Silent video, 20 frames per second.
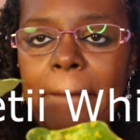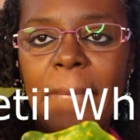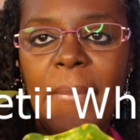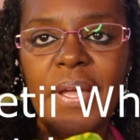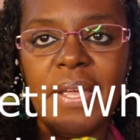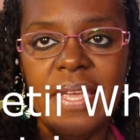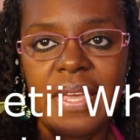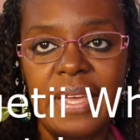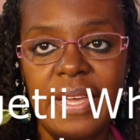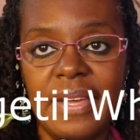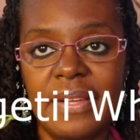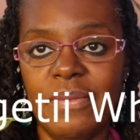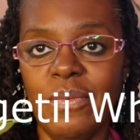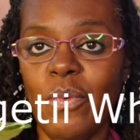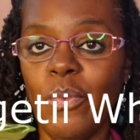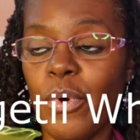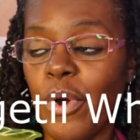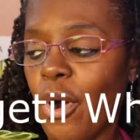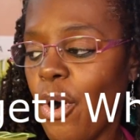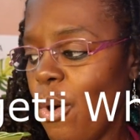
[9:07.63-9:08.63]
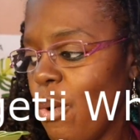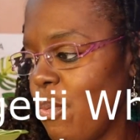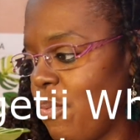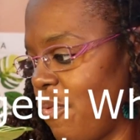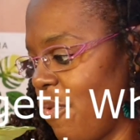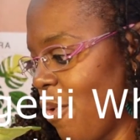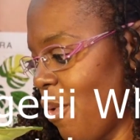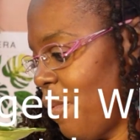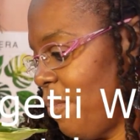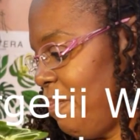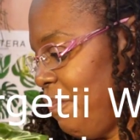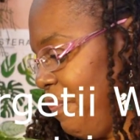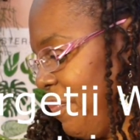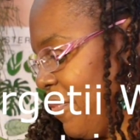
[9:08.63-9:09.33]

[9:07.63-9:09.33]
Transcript: again, we're hopeful.